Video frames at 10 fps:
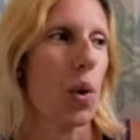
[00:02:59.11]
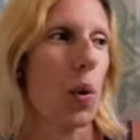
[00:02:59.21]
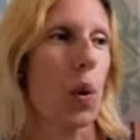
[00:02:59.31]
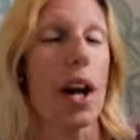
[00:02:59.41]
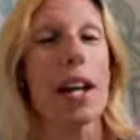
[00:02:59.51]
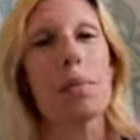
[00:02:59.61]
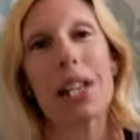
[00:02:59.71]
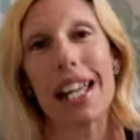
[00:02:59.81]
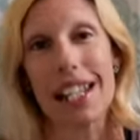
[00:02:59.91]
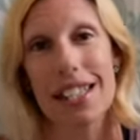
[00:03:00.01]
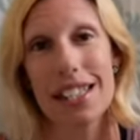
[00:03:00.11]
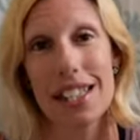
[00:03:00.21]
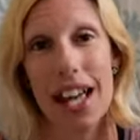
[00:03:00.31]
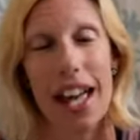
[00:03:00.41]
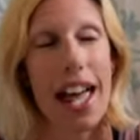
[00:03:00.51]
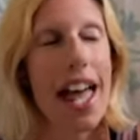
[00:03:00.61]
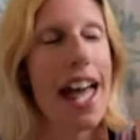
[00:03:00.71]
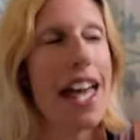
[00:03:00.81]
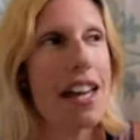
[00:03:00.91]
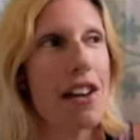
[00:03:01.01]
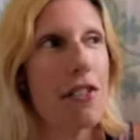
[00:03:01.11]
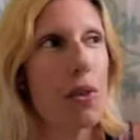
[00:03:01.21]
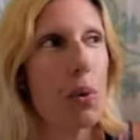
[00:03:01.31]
or a place if